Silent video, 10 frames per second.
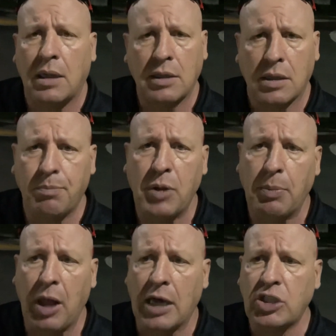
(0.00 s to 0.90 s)
The
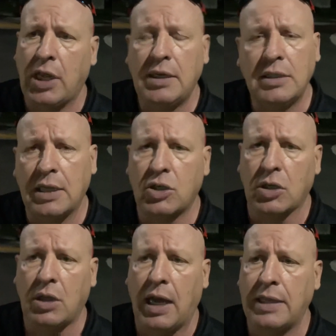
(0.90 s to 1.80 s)
blockchain,
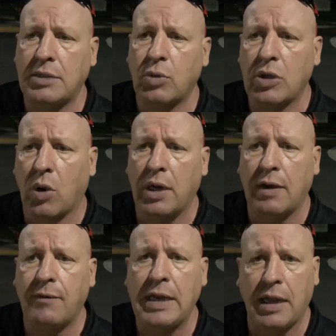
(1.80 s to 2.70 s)
decentralized
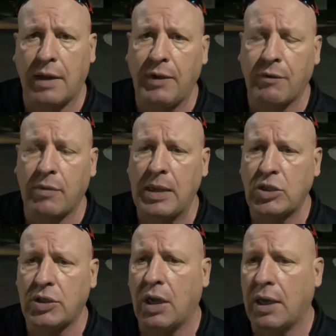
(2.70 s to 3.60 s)
recording of
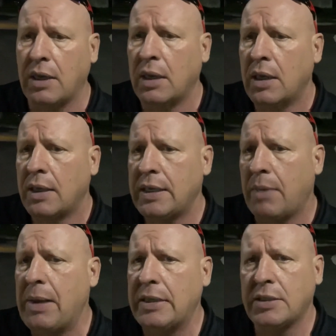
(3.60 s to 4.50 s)
information on
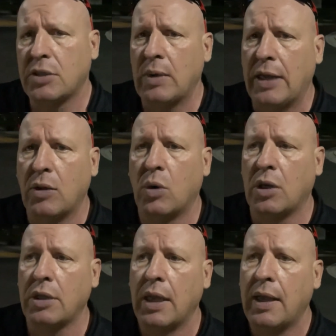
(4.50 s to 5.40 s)
databases around the
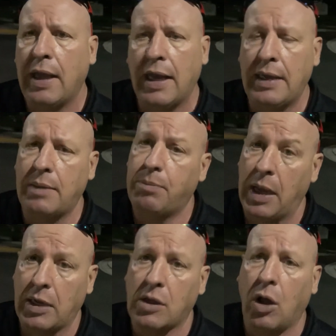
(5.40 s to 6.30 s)
world and
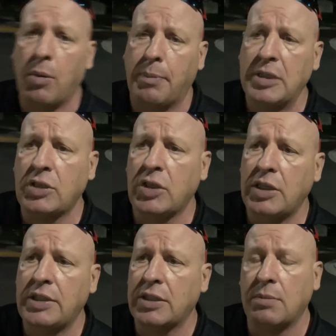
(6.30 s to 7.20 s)
global
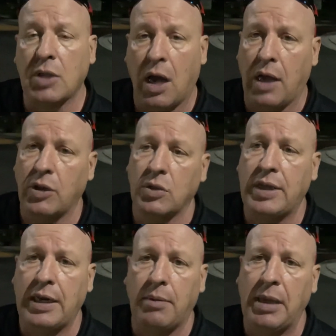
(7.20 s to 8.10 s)
positioning systems on those
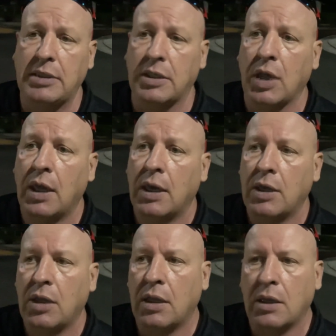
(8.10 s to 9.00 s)
databases.
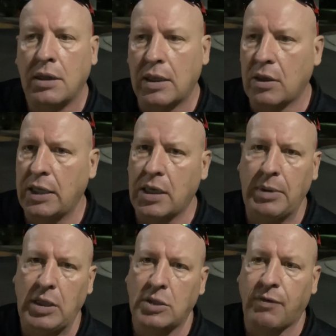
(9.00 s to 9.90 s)
Literally can
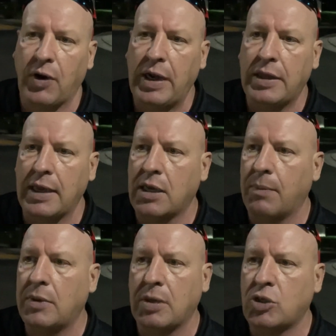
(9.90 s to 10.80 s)
be used for anything,
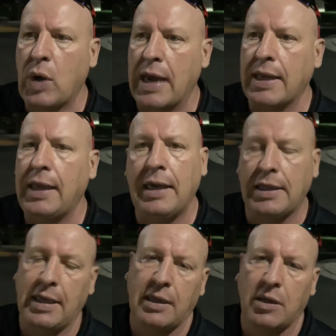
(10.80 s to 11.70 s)
to track
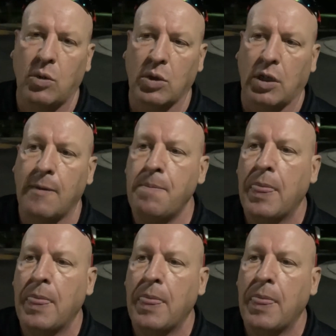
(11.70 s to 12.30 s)
anything in the world.